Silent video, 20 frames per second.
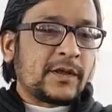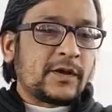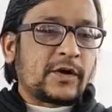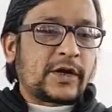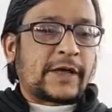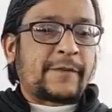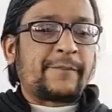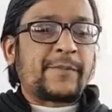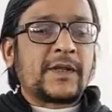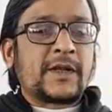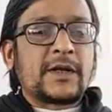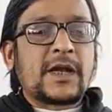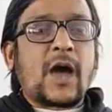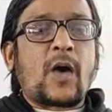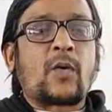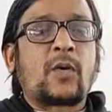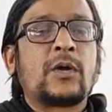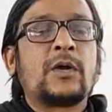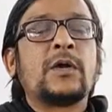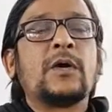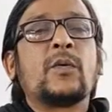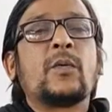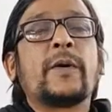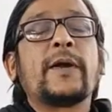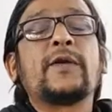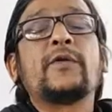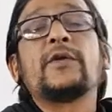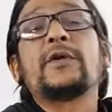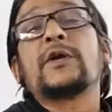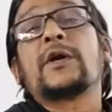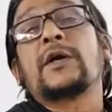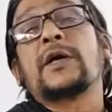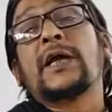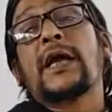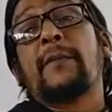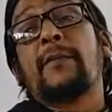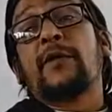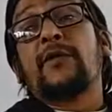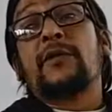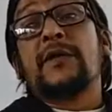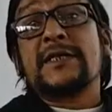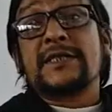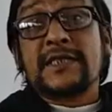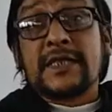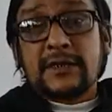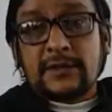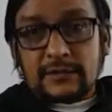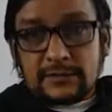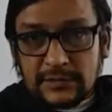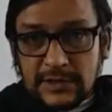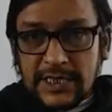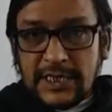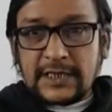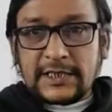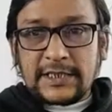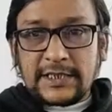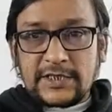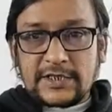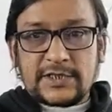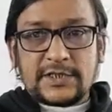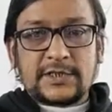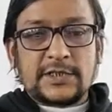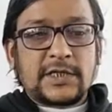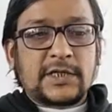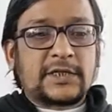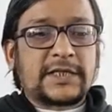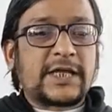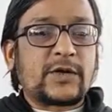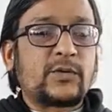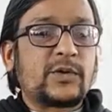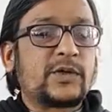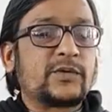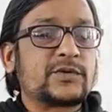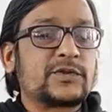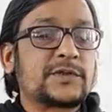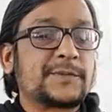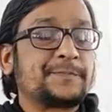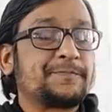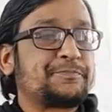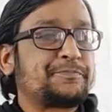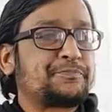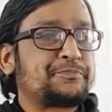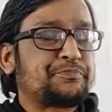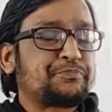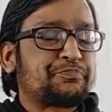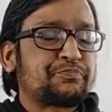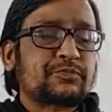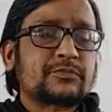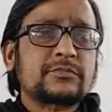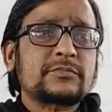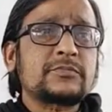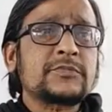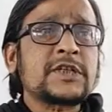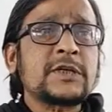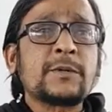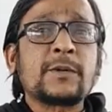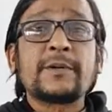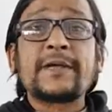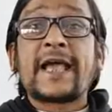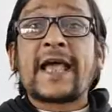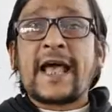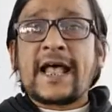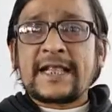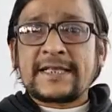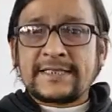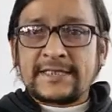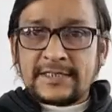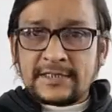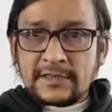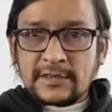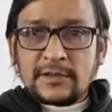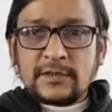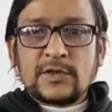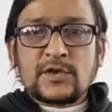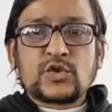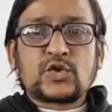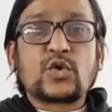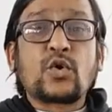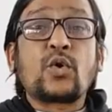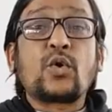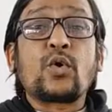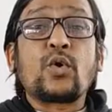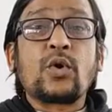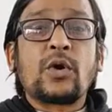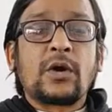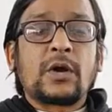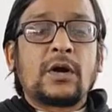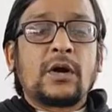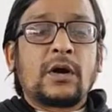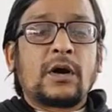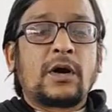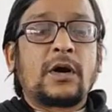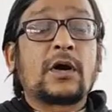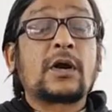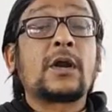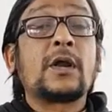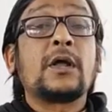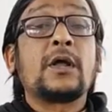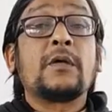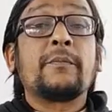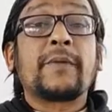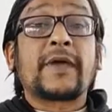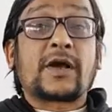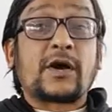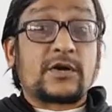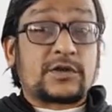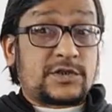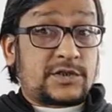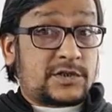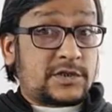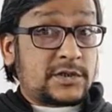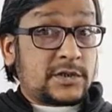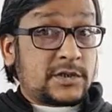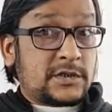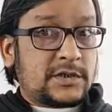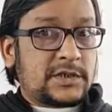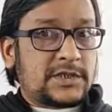Okay, now when we are talking about reason, anything reason, then we use only as, so, or because.